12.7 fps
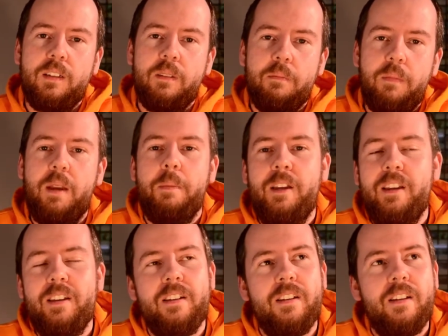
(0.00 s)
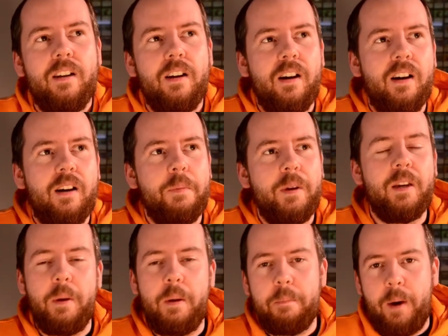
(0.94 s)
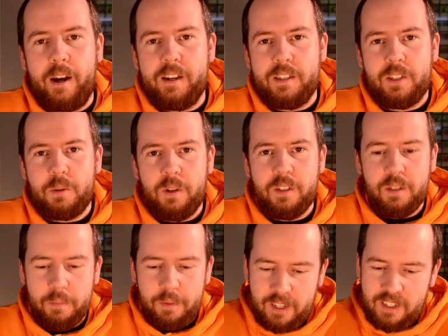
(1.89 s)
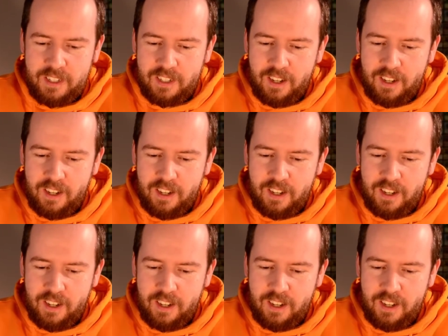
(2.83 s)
Maybe I'm being a bit biased towards it because